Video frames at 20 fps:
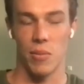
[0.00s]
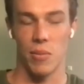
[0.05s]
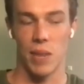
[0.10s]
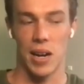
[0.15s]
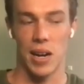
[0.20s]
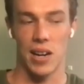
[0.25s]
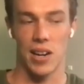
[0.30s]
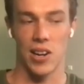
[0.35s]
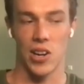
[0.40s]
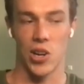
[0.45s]

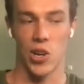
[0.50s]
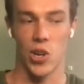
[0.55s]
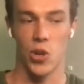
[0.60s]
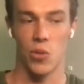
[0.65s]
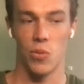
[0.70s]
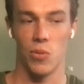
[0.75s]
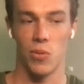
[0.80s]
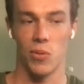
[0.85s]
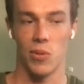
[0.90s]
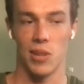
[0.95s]
that's
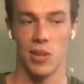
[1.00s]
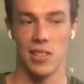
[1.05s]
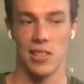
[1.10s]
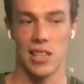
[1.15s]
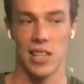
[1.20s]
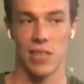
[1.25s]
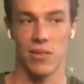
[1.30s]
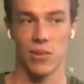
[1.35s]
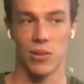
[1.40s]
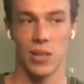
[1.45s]
great when we're
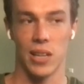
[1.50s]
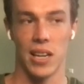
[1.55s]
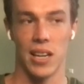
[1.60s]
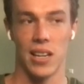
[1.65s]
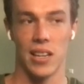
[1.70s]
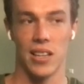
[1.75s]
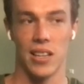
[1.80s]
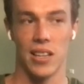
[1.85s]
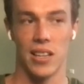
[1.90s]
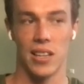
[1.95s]
back at home and
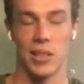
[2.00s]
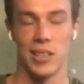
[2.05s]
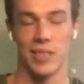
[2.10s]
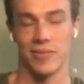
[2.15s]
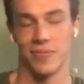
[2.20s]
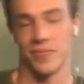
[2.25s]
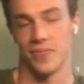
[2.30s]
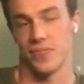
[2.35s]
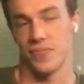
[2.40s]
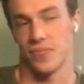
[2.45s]
when he's
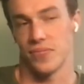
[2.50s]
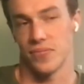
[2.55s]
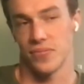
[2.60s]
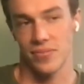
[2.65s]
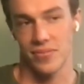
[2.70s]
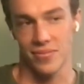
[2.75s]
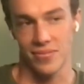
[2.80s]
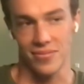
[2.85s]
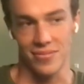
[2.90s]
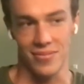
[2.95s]
level-headed, but
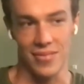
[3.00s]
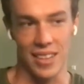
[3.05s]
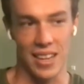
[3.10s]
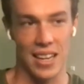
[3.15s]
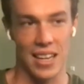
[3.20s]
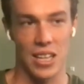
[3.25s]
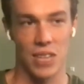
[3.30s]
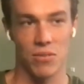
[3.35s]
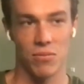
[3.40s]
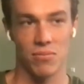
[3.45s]

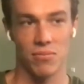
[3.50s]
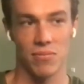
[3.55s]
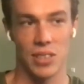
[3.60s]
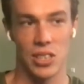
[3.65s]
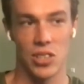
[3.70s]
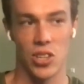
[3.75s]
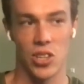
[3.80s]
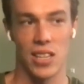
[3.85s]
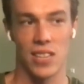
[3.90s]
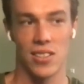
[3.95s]
it's
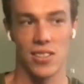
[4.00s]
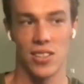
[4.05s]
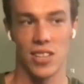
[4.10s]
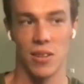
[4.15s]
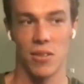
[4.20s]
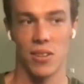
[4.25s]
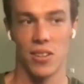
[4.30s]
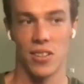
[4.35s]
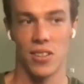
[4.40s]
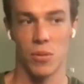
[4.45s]
nice to see
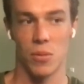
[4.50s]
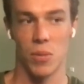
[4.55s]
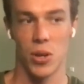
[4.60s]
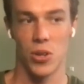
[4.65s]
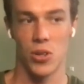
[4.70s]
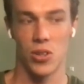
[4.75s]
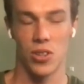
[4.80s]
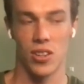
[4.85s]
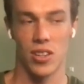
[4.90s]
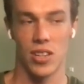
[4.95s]
some emotion on
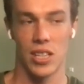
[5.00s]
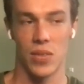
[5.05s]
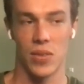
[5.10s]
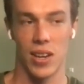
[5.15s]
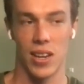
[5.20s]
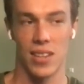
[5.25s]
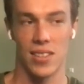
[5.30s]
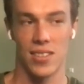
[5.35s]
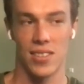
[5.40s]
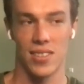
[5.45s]
his
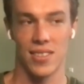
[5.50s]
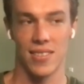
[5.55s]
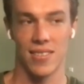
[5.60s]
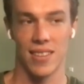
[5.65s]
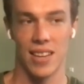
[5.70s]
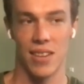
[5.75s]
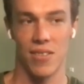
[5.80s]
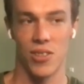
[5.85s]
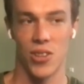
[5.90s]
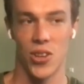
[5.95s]
face, even
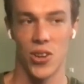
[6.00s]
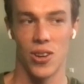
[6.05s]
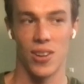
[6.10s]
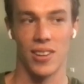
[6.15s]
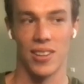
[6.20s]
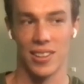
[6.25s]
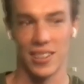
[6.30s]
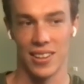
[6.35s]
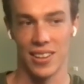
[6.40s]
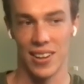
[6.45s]
though
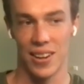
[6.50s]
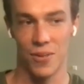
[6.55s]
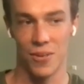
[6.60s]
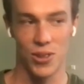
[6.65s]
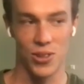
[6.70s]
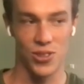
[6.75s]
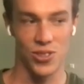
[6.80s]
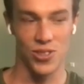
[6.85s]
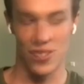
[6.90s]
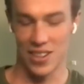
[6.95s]
it
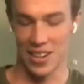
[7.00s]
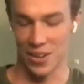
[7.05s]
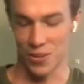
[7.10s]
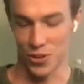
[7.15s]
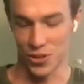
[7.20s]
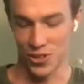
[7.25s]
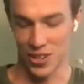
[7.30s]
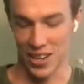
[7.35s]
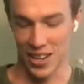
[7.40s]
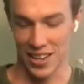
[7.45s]
wasn't
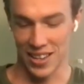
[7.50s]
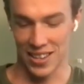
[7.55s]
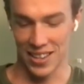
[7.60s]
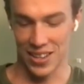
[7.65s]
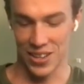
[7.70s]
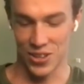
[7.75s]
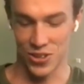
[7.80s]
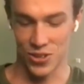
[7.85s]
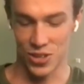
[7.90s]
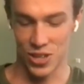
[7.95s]
anything on